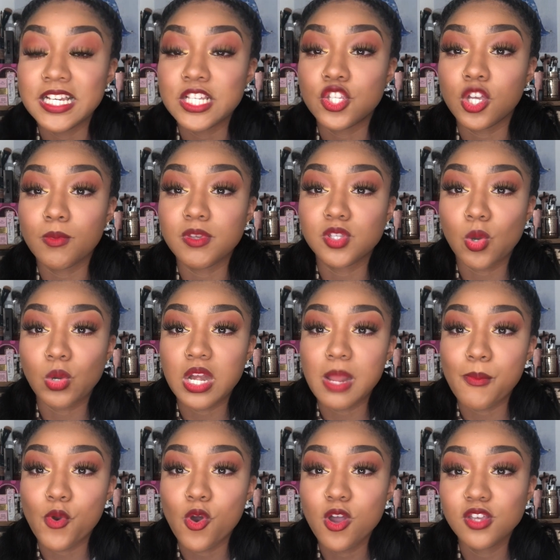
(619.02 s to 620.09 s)
it's not gonna be sold
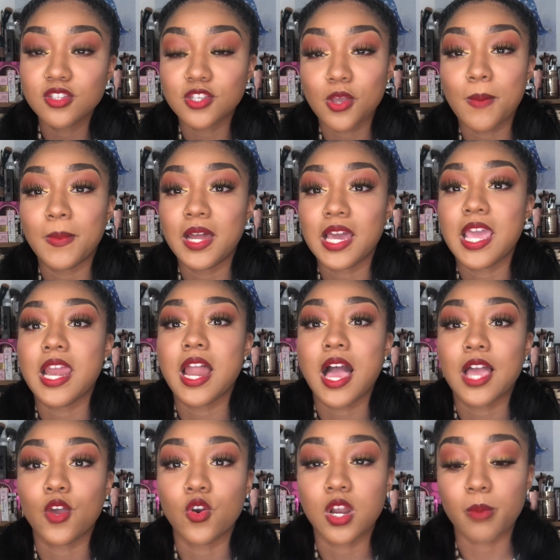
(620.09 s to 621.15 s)
anymore. So I'm lucky that
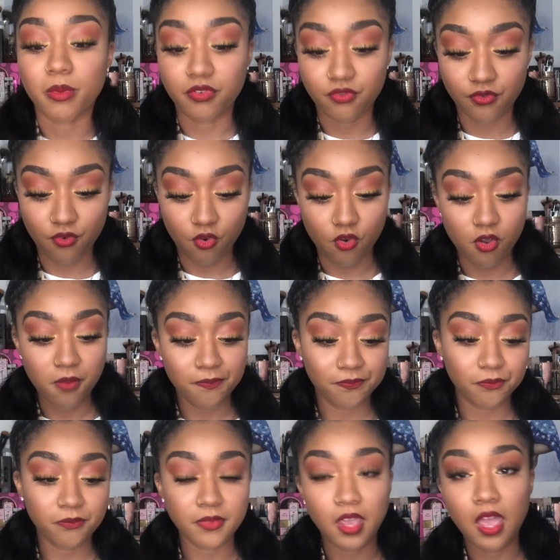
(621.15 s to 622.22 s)
I got it before.
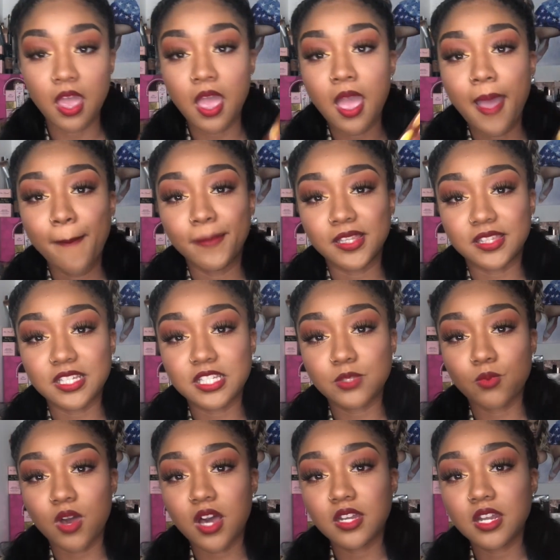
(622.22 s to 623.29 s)
But
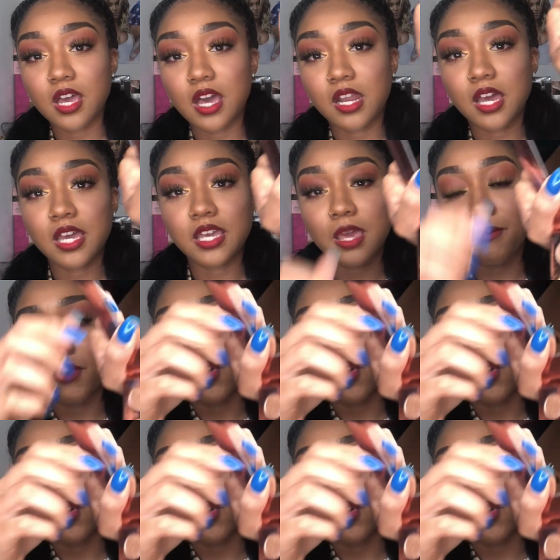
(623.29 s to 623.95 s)
this one, I like it